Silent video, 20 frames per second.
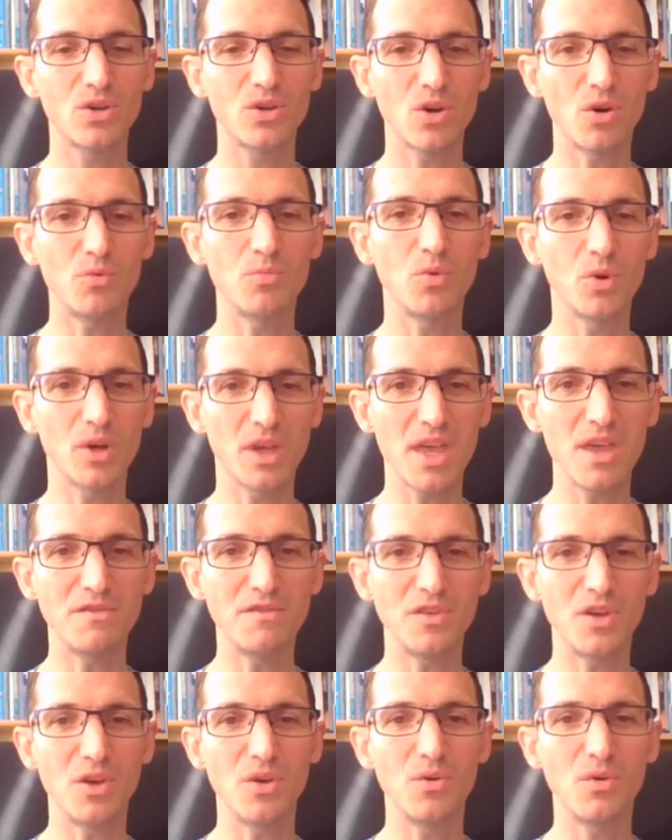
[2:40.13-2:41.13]
God will
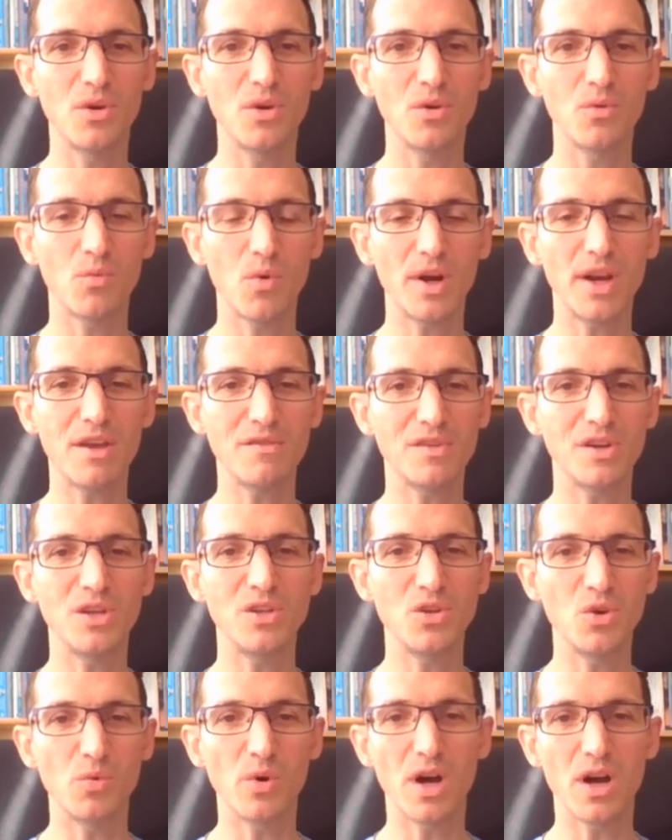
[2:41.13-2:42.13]
give you whatever
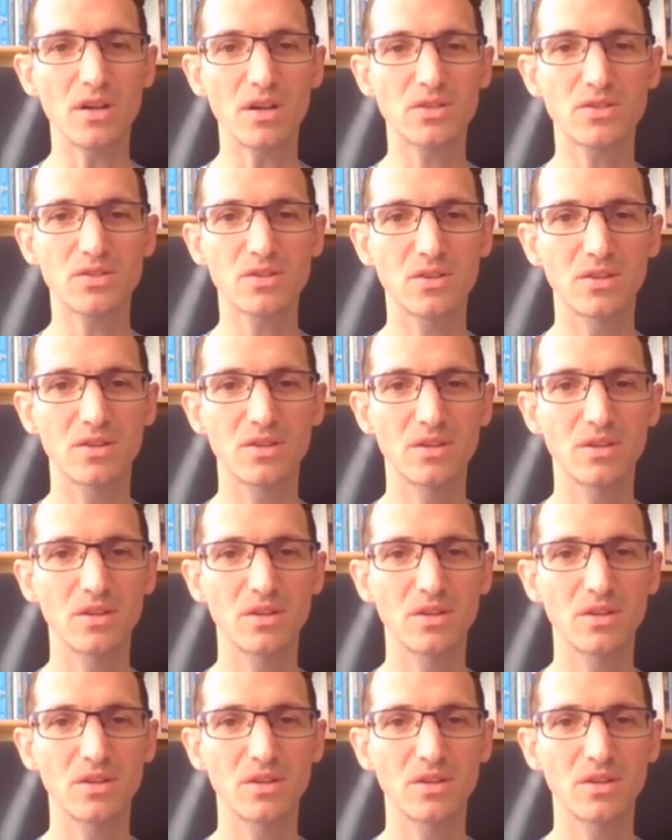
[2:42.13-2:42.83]
you ask."